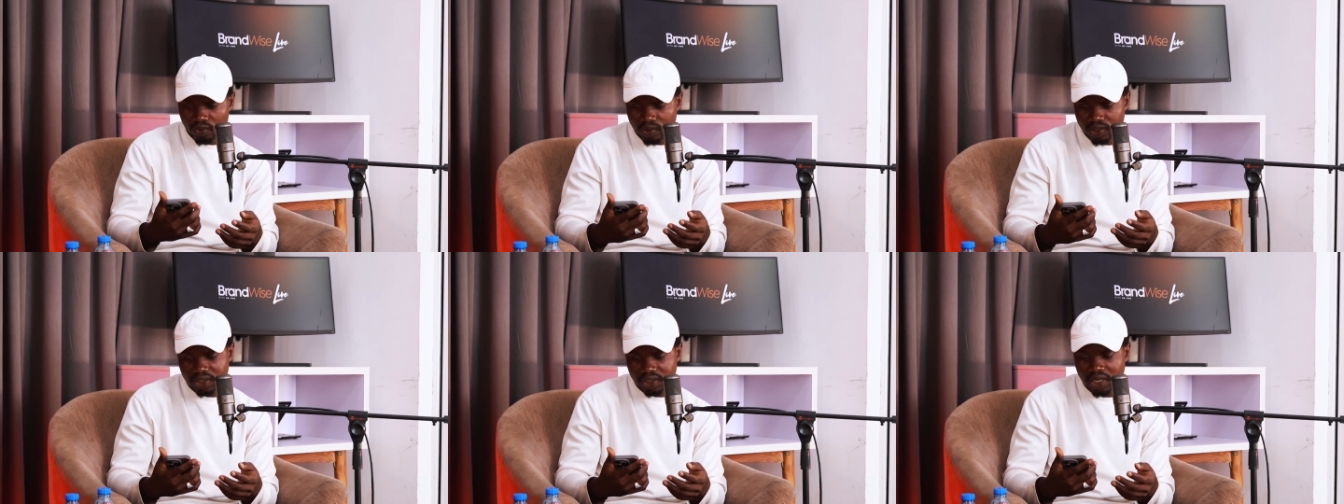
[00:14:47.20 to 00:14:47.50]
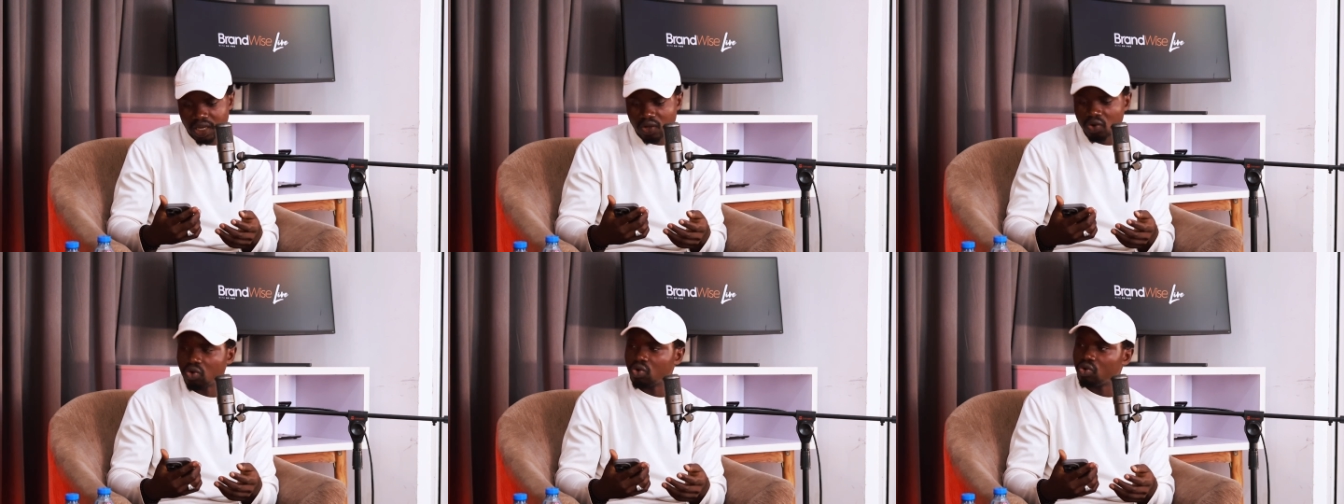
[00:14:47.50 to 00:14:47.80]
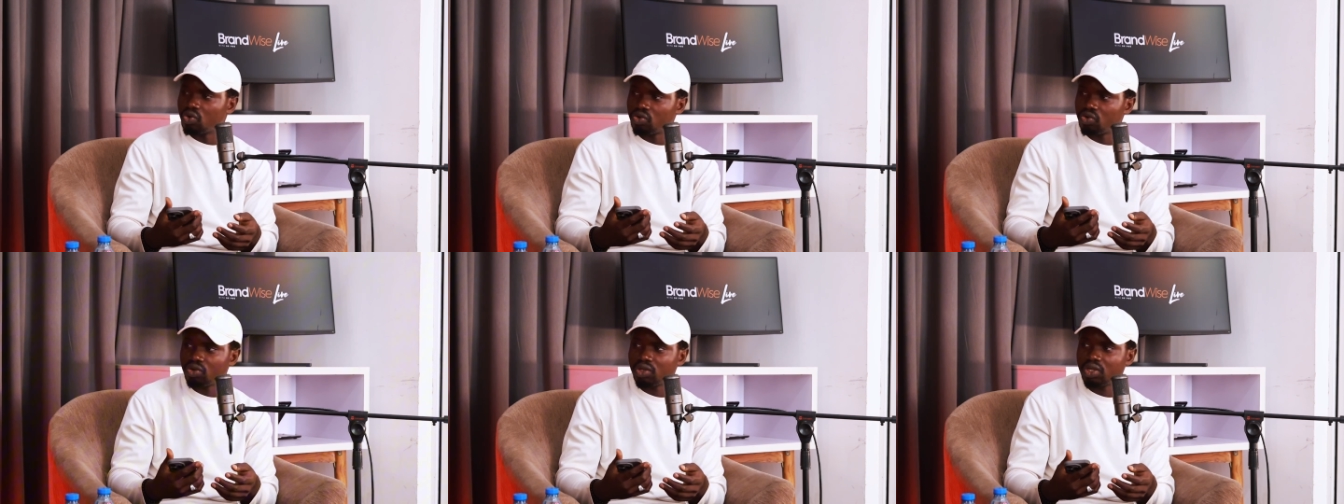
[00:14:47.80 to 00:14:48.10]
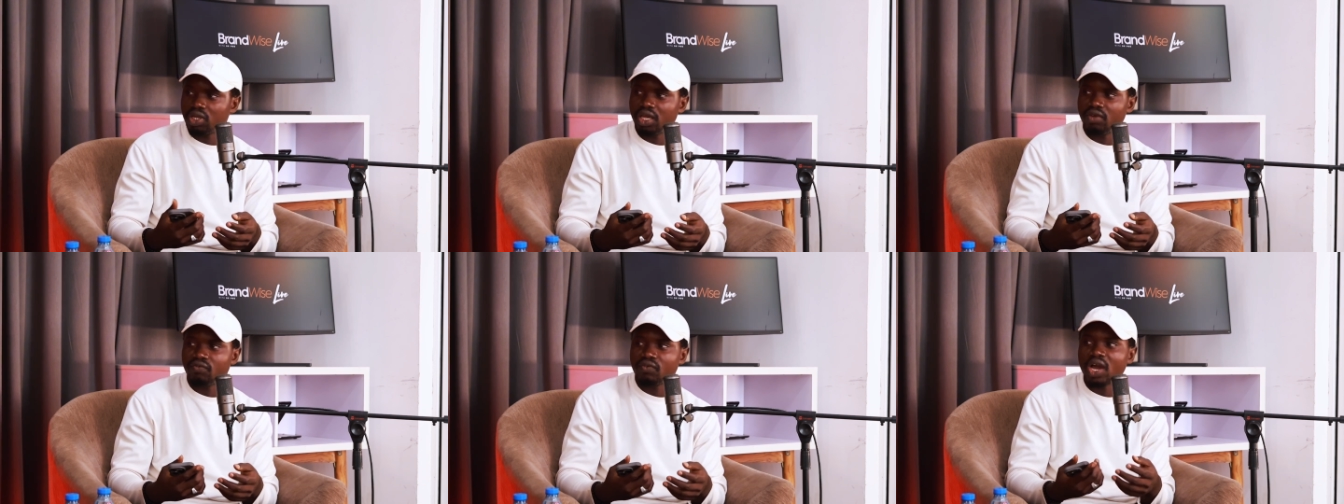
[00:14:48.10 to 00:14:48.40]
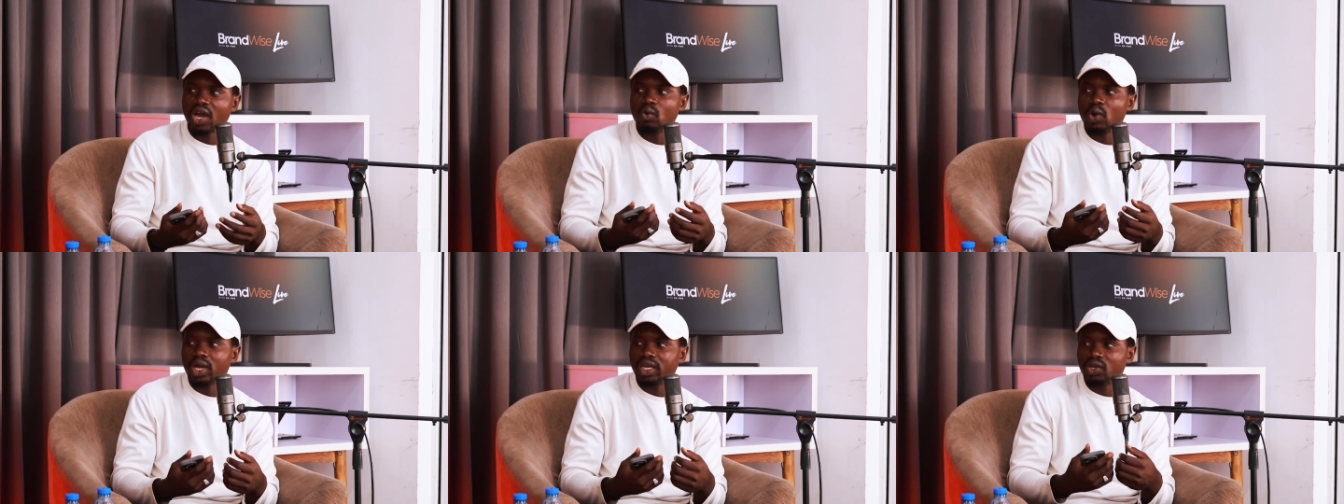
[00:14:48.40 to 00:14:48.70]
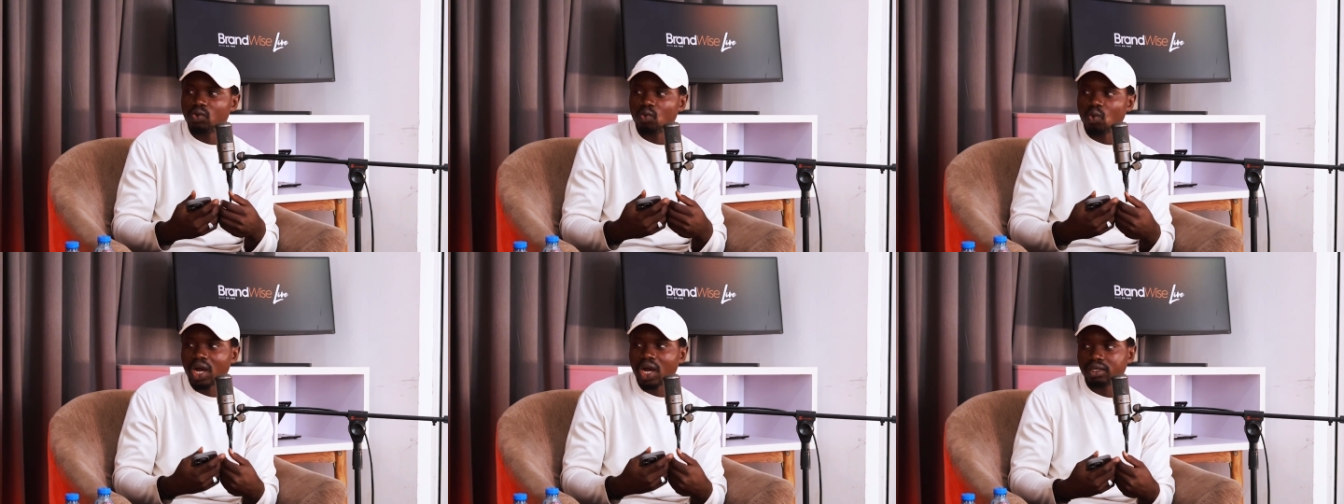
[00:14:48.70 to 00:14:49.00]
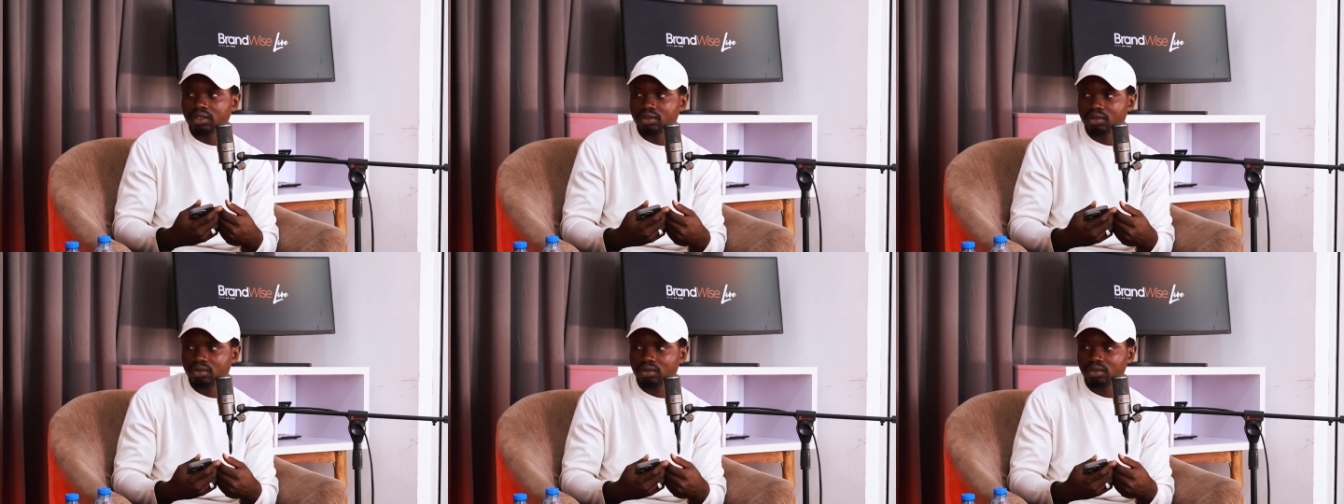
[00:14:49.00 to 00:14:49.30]
We say, oh, if I were the
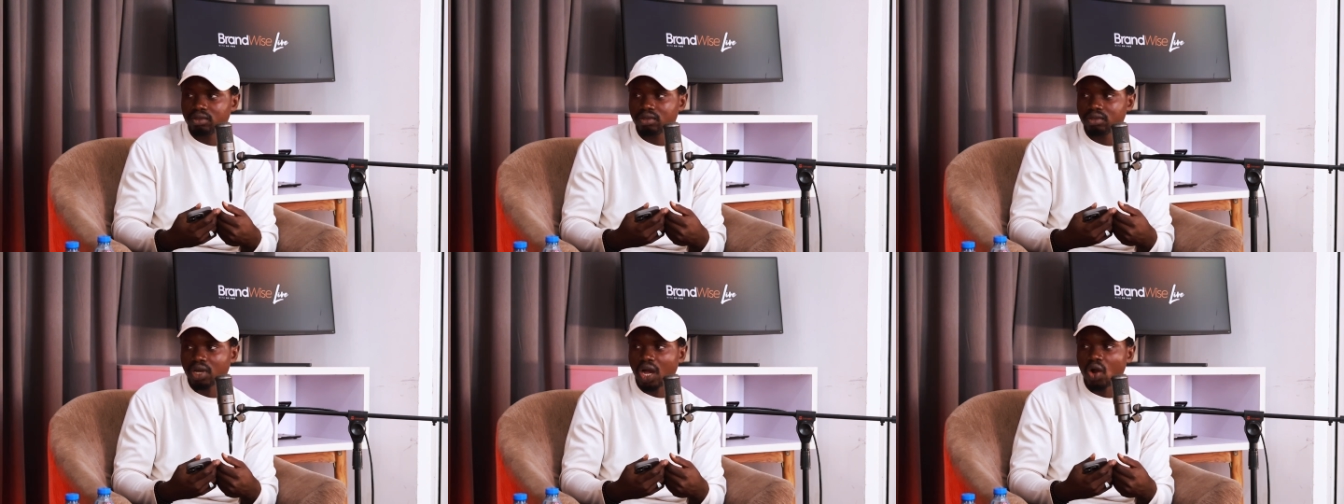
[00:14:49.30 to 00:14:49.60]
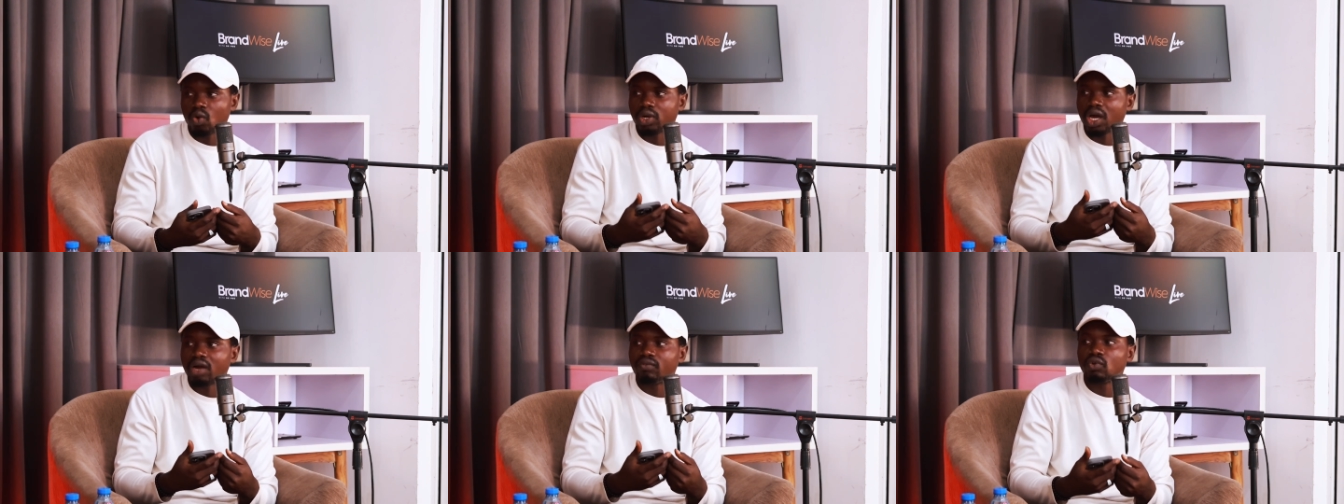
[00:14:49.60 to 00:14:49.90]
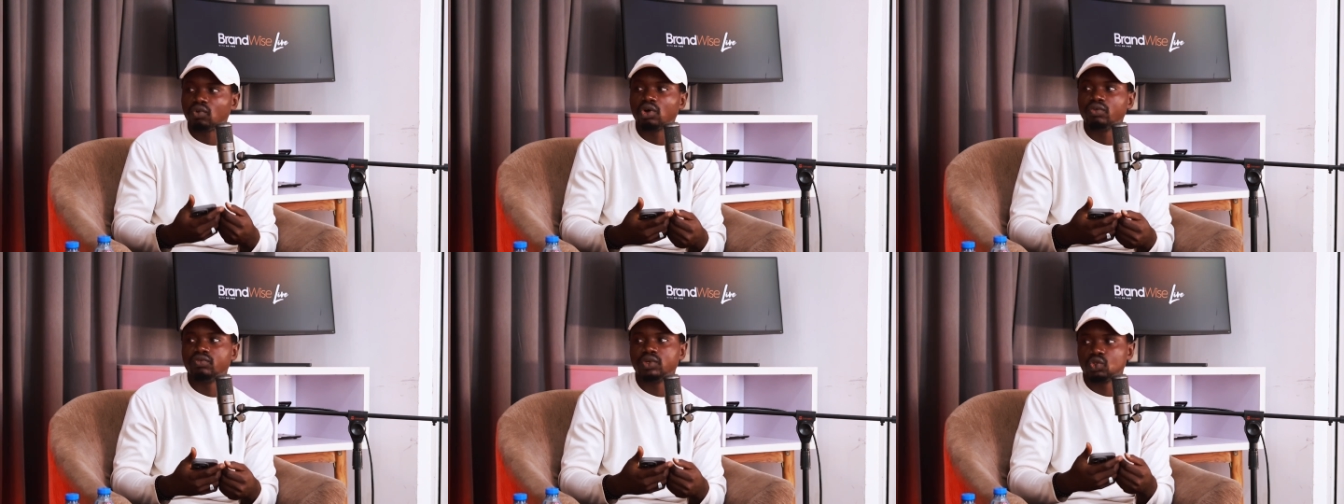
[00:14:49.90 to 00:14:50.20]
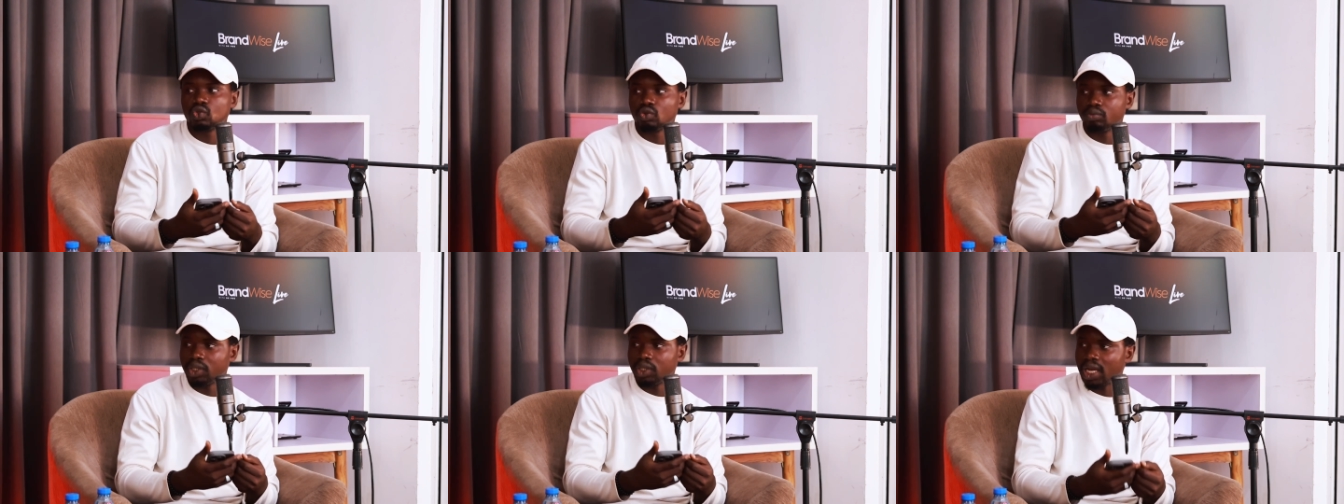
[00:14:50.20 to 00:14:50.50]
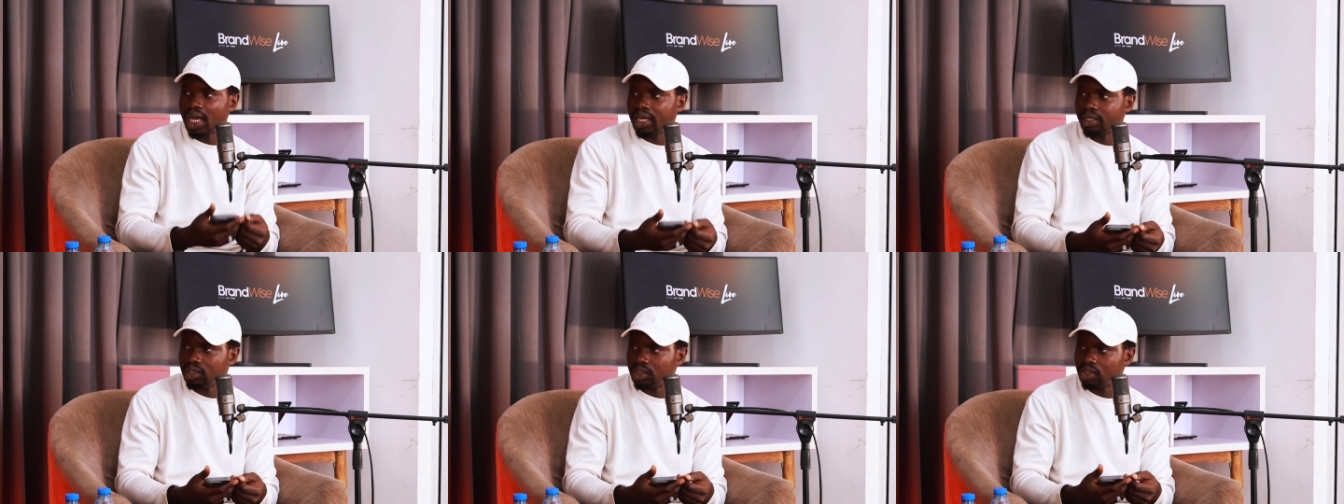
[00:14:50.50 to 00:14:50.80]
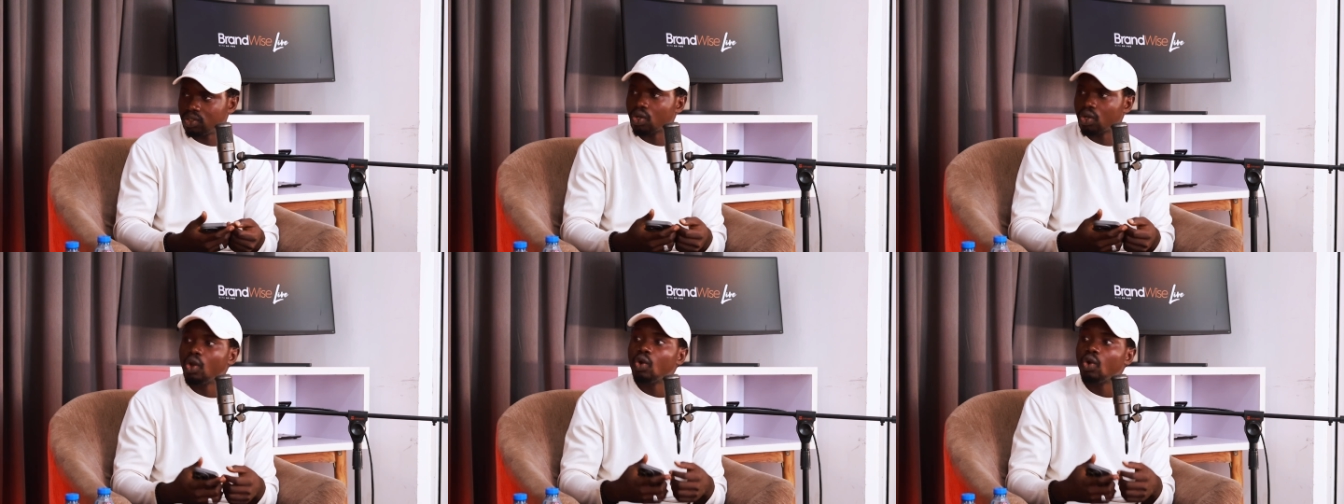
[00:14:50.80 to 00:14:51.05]
one, I would have loved it to be like this.